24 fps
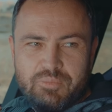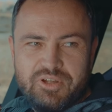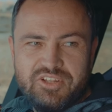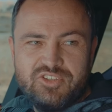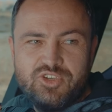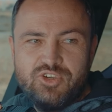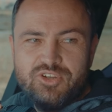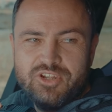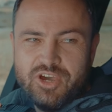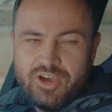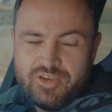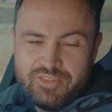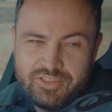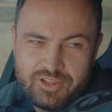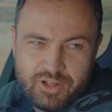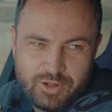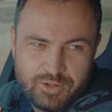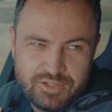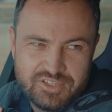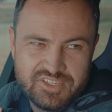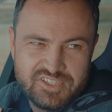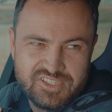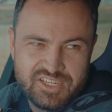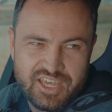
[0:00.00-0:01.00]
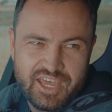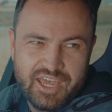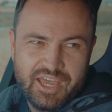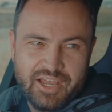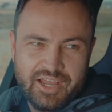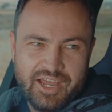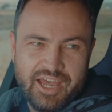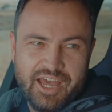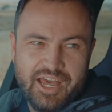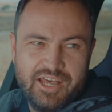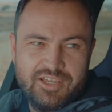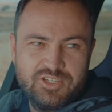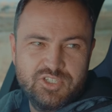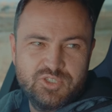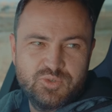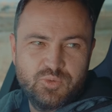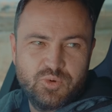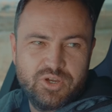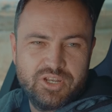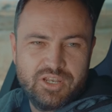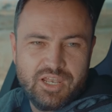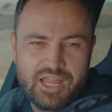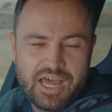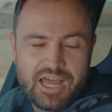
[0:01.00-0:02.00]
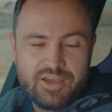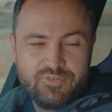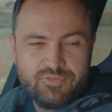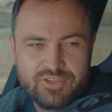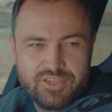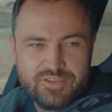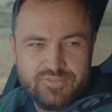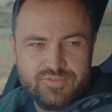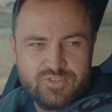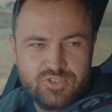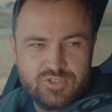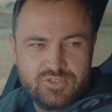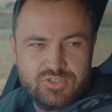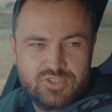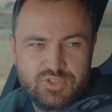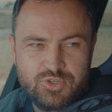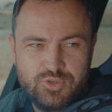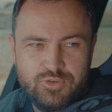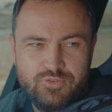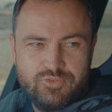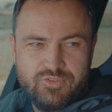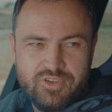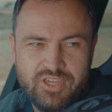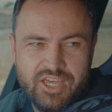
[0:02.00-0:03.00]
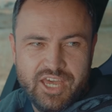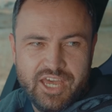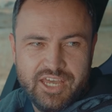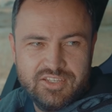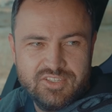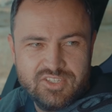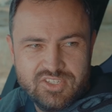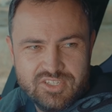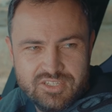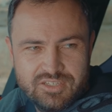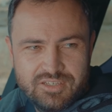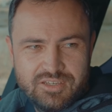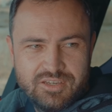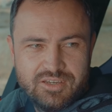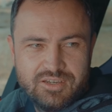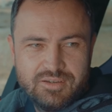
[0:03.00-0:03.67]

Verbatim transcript: But you know the old saying, Ash, when life gives you two V8s,